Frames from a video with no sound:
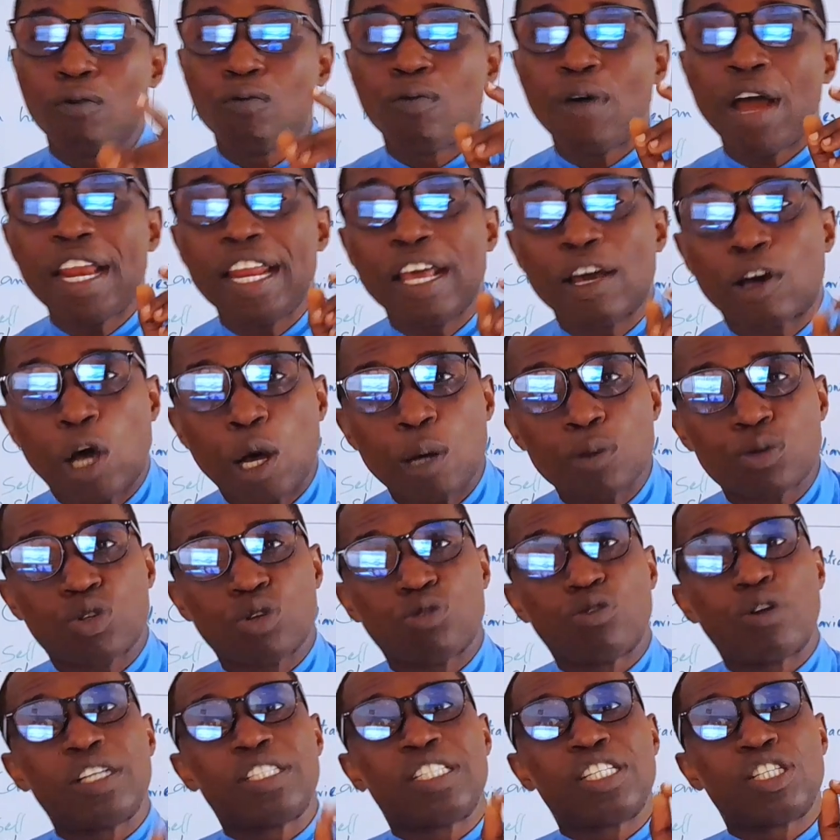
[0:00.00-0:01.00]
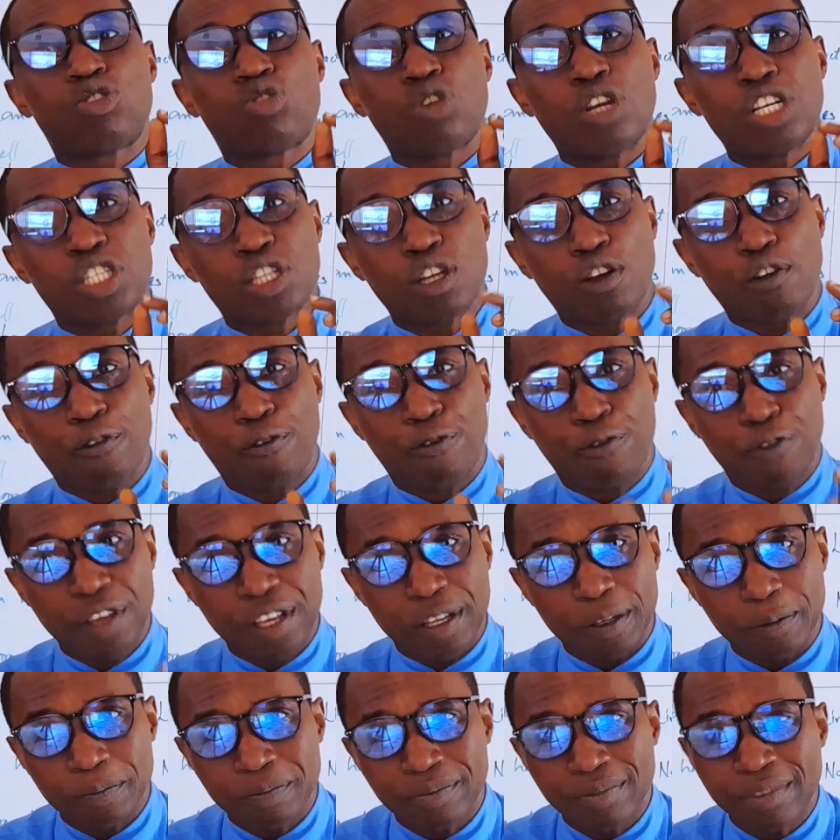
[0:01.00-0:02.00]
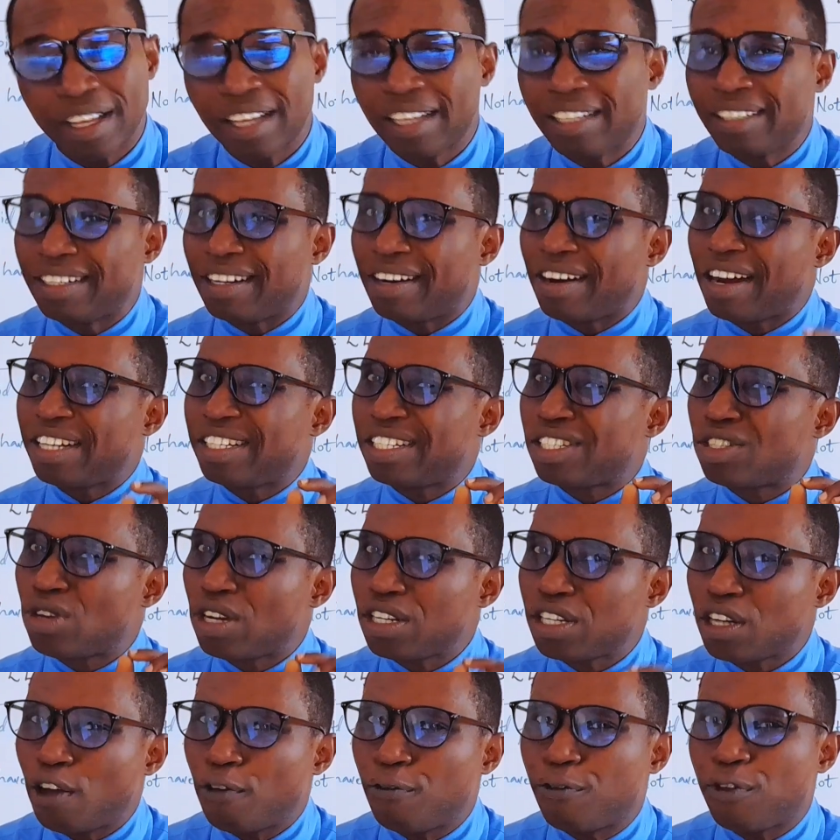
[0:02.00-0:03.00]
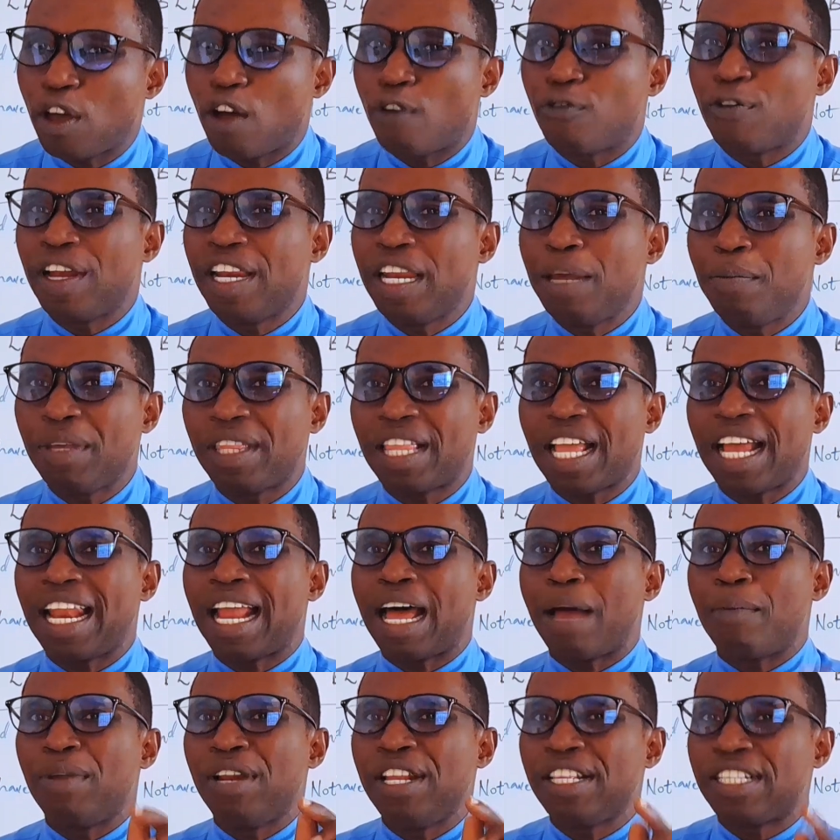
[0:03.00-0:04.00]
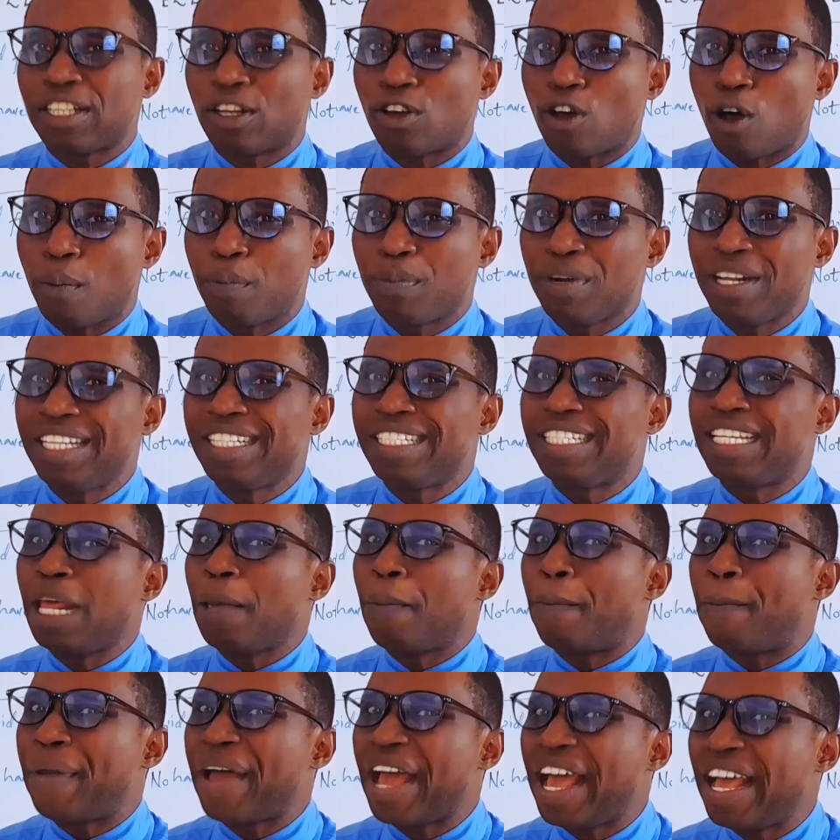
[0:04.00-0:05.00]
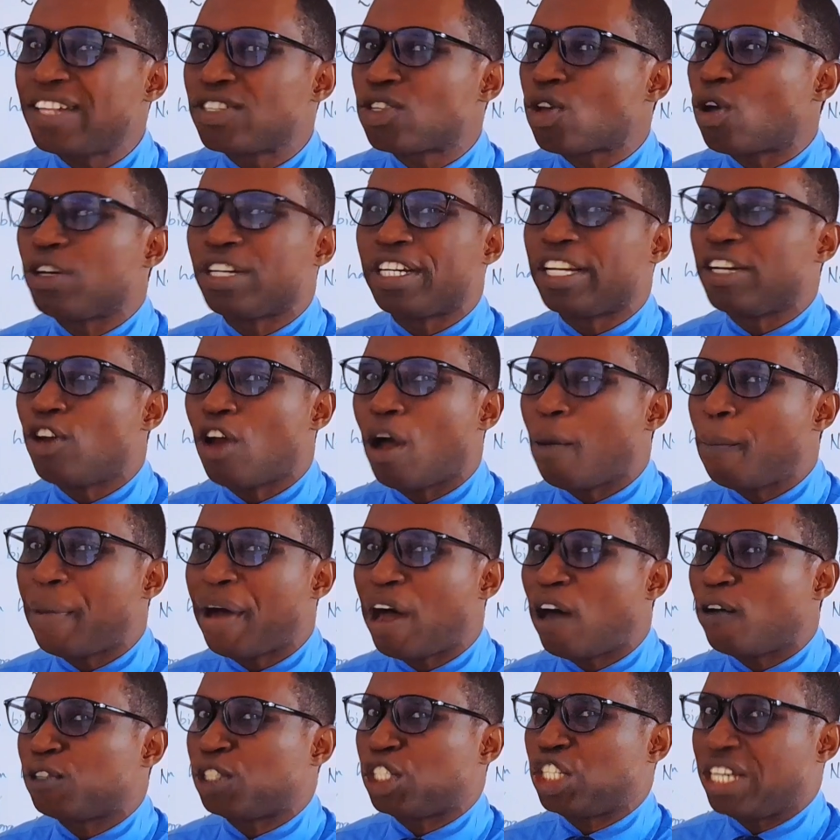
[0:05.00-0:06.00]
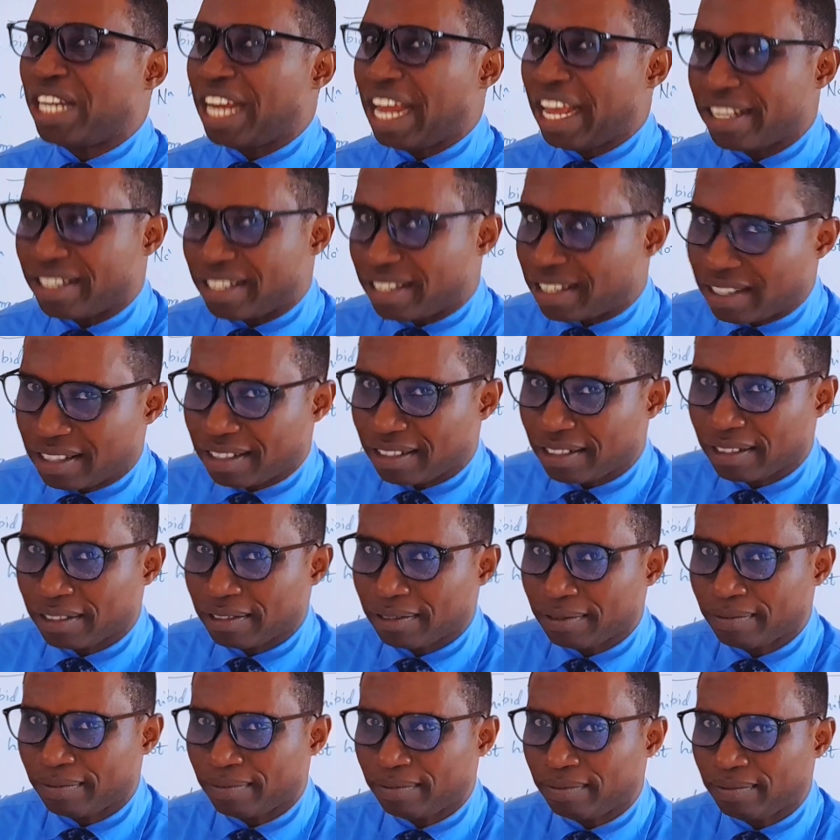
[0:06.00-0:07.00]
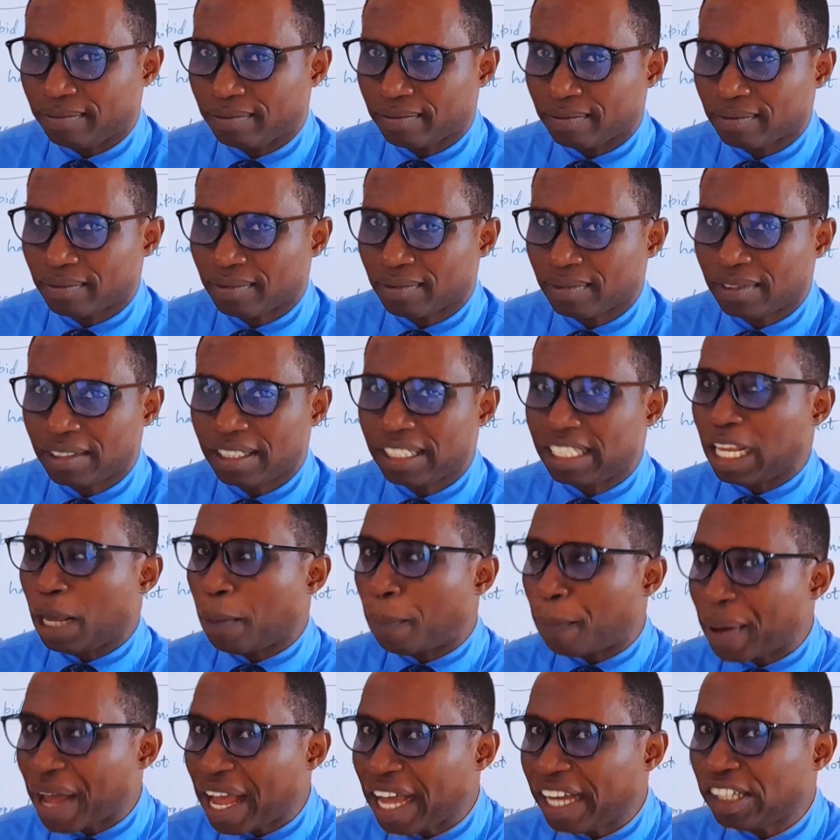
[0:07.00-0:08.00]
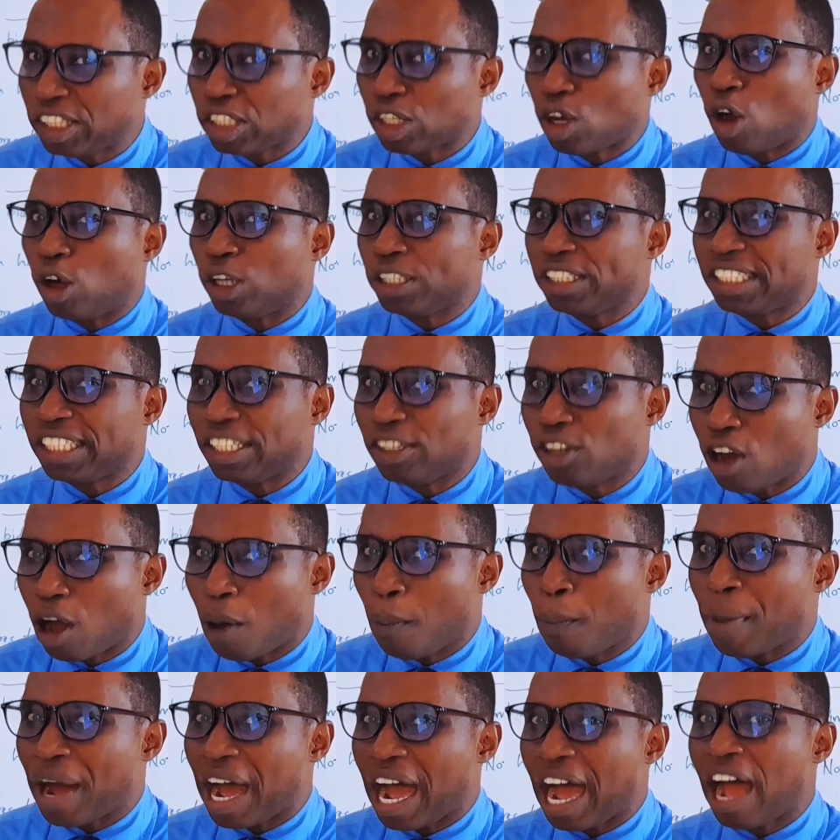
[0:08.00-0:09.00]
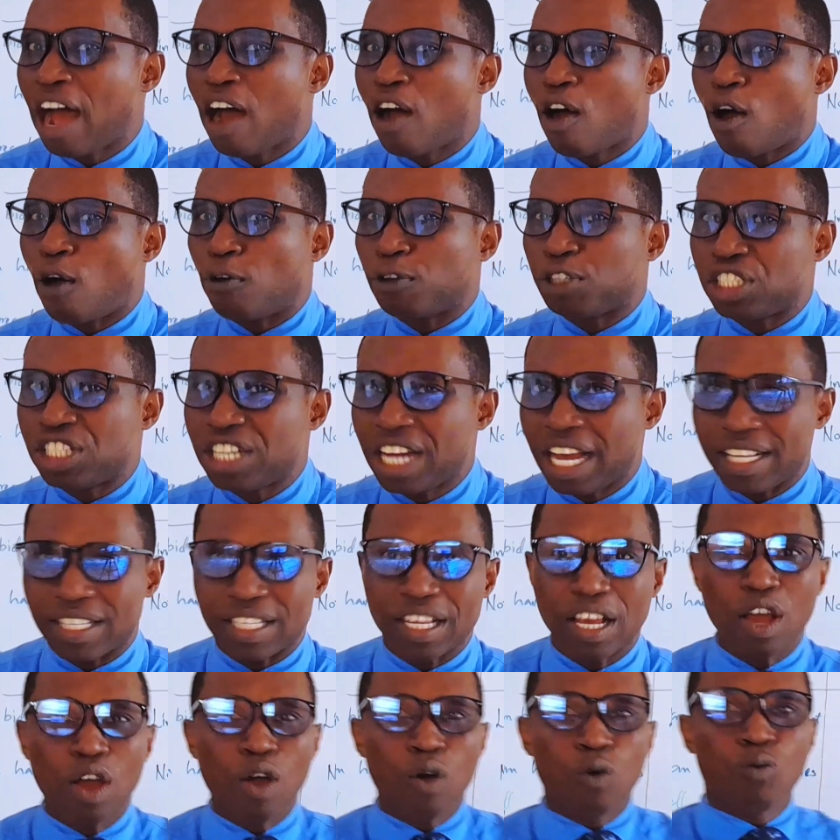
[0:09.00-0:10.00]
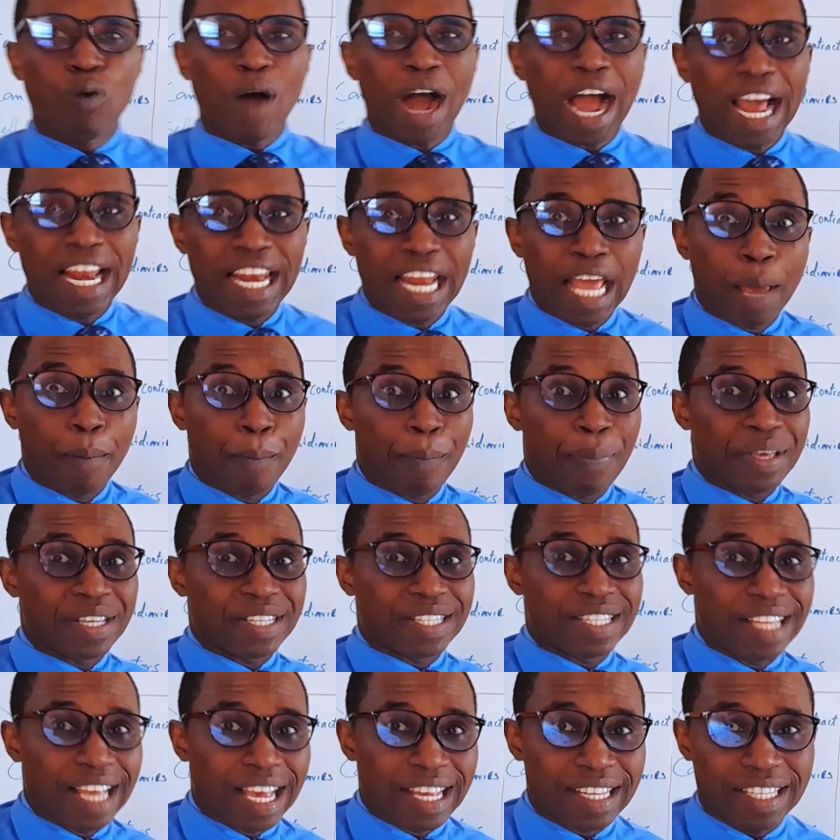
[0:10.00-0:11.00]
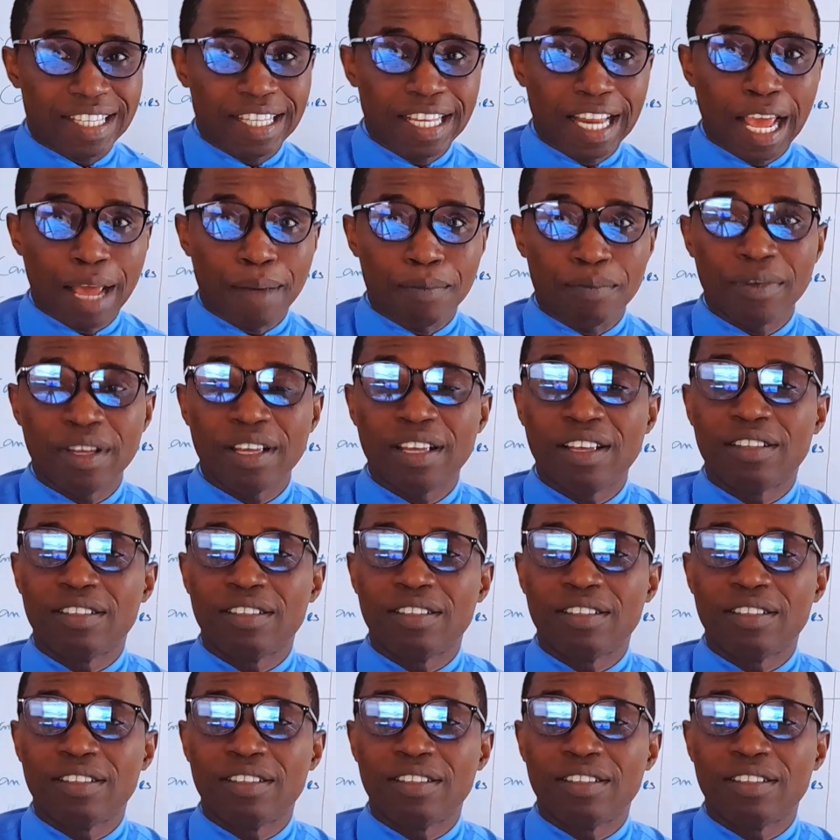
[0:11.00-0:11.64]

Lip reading: when it comes to registration fee. The registration fee of a limited liability company depends on the number of shares. Depend on the number of shares. While a business name,